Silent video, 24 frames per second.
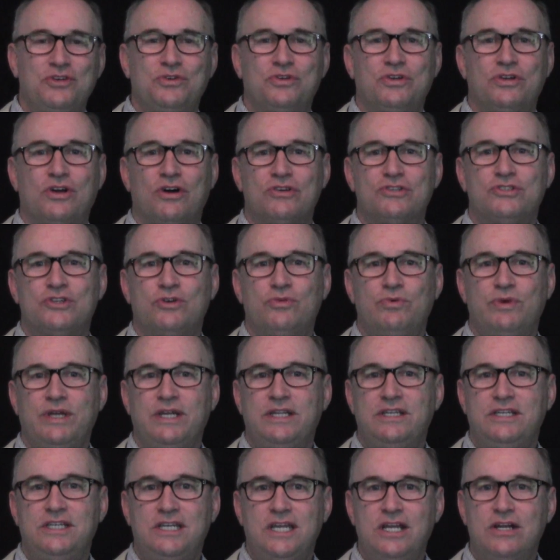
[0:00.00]
You can also
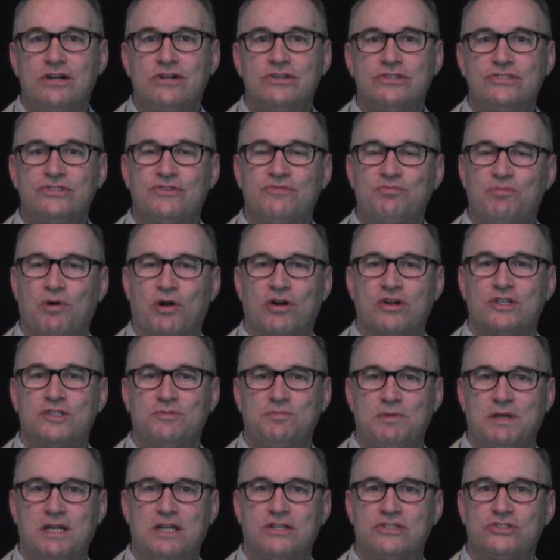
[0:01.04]
read years of
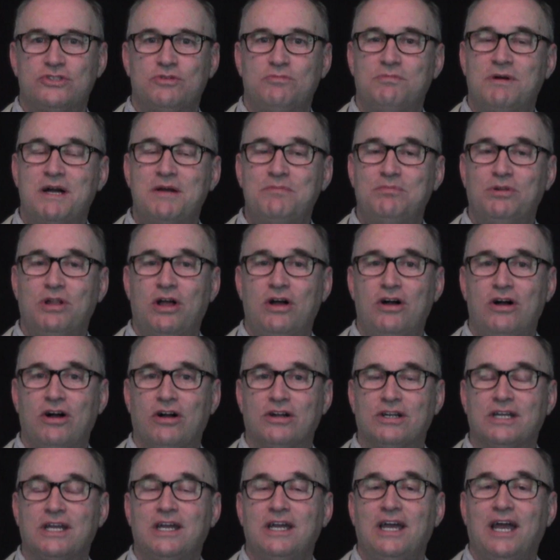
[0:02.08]
Mark's minutes on my
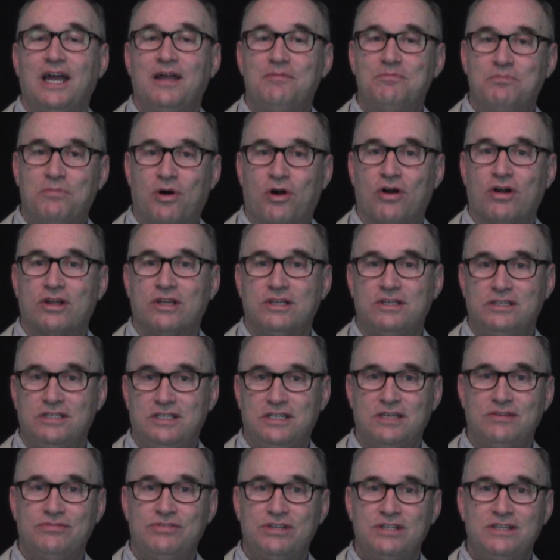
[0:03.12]
blog at
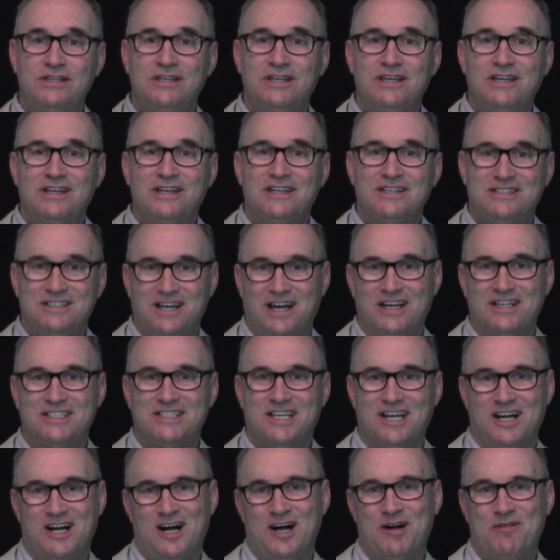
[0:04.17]

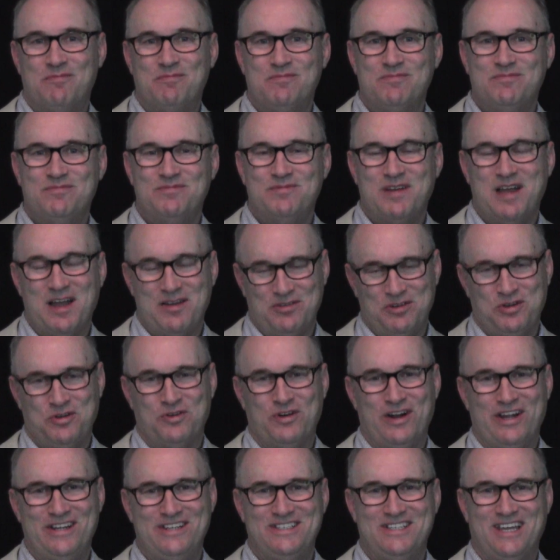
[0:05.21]
markgiven.com. Have a
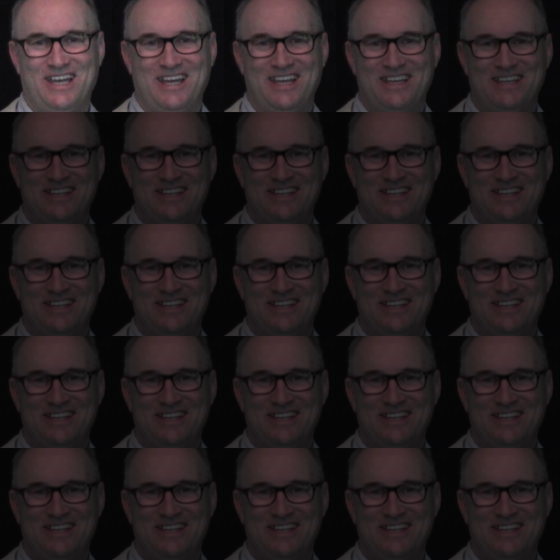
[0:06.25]
great day.